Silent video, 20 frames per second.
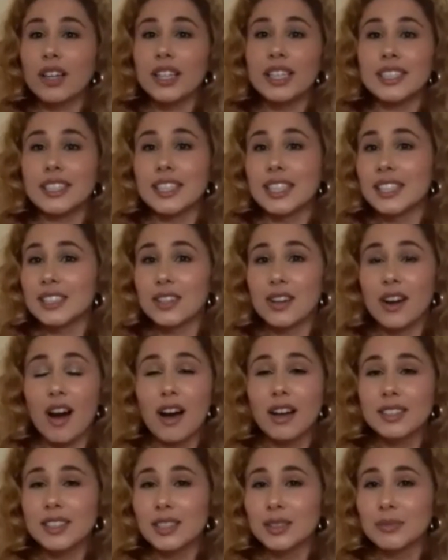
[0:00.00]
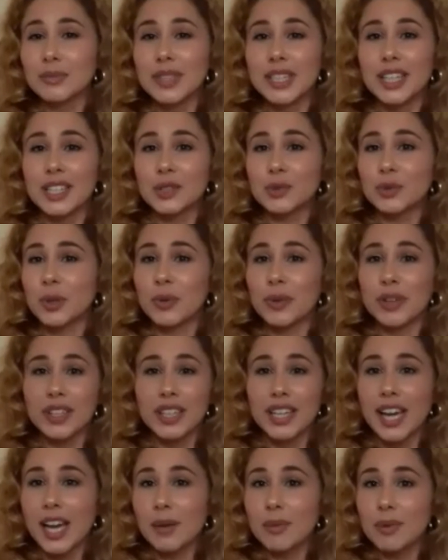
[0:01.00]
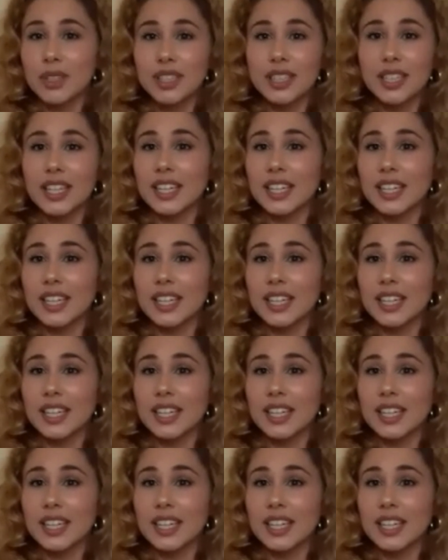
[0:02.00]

these things are awesome because we're really able to